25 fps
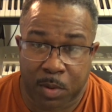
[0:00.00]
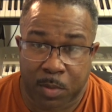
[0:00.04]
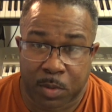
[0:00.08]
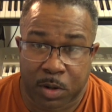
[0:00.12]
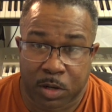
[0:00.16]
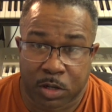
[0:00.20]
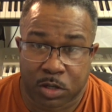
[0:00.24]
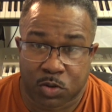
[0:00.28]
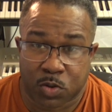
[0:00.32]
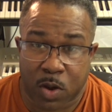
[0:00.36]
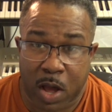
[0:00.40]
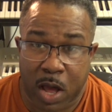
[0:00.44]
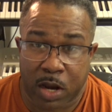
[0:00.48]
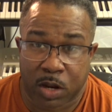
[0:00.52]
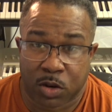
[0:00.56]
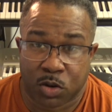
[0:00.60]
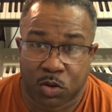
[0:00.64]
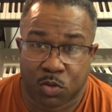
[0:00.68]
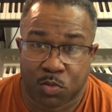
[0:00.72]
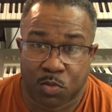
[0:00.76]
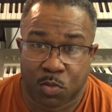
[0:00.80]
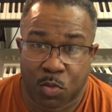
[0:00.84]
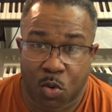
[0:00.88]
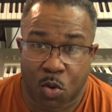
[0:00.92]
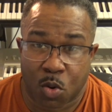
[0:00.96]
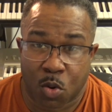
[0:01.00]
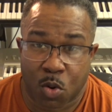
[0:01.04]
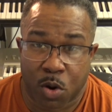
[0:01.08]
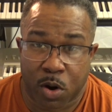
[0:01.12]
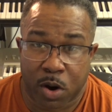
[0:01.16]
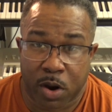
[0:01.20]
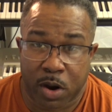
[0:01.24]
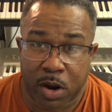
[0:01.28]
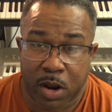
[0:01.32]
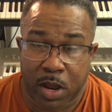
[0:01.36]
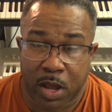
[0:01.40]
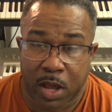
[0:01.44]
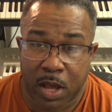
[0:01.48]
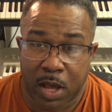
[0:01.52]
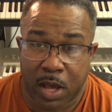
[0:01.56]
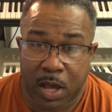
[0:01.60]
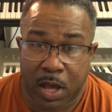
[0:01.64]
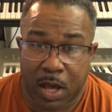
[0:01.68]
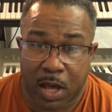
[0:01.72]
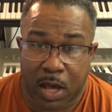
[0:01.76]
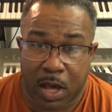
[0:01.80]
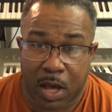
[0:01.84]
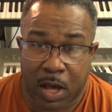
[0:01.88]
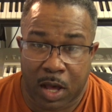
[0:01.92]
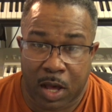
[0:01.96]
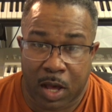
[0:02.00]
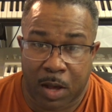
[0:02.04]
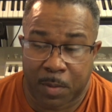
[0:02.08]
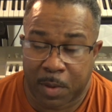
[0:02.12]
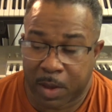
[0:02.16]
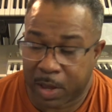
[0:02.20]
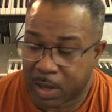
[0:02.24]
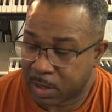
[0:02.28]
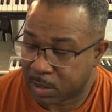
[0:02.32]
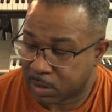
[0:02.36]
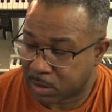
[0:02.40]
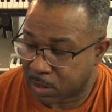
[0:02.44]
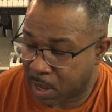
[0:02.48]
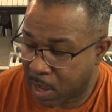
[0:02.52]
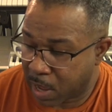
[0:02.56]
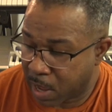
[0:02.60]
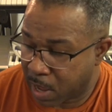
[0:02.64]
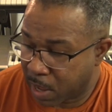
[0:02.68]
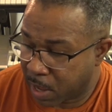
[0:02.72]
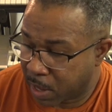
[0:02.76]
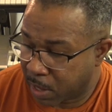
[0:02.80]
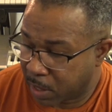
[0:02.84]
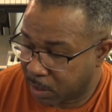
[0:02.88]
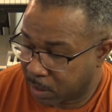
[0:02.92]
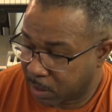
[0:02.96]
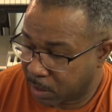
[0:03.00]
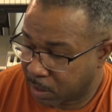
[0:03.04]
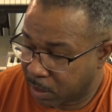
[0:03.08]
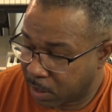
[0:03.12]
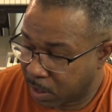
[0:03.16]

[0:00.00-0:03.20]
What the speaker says: I'm going to try to do more as I